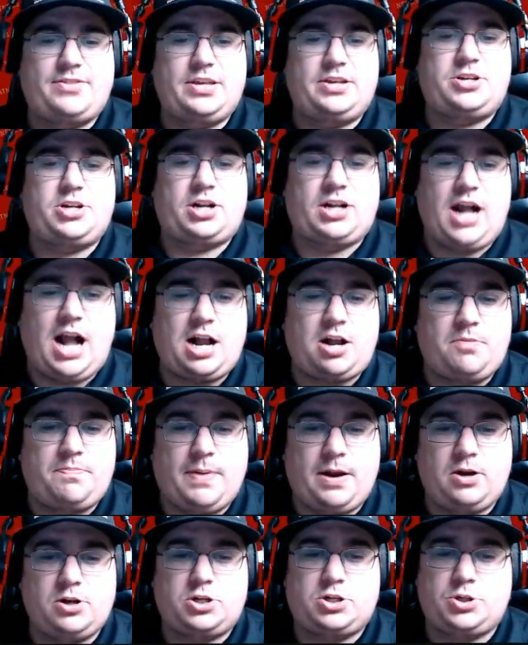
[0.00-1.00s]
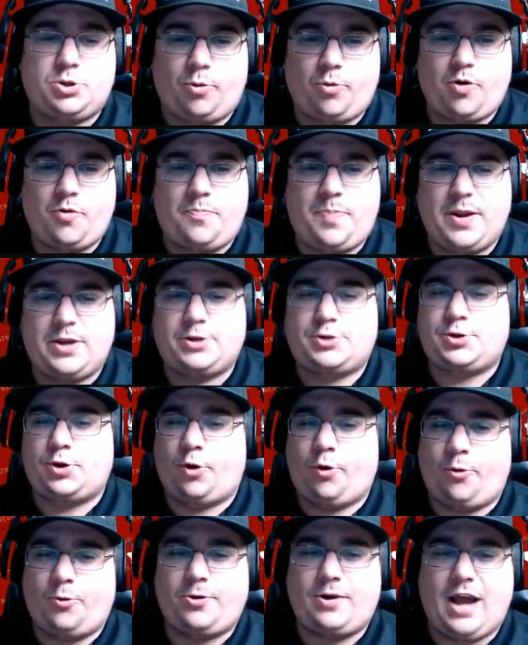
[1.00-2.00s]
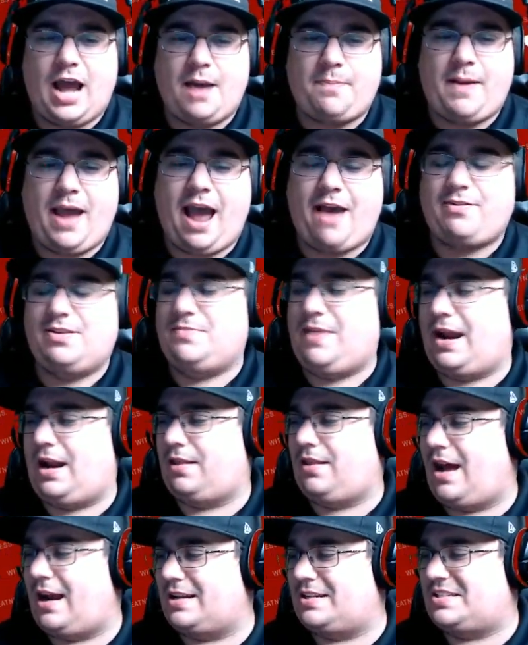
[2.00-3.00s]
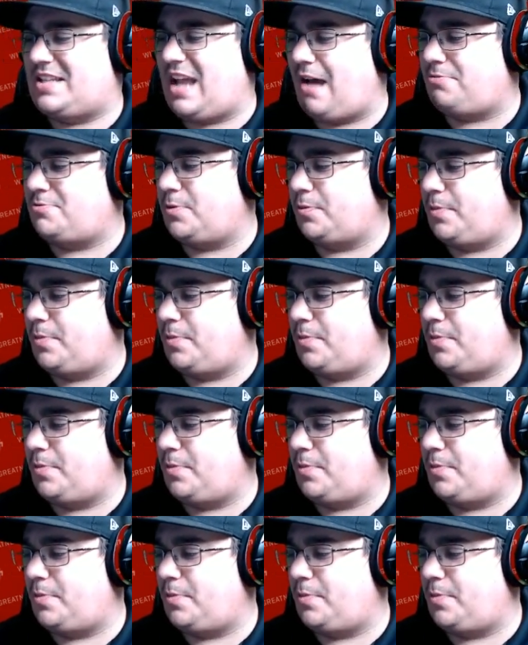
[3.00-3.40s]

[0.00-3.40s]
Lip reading: the Chicago Bears sort of been torn up. Haven't made a lot of stops, but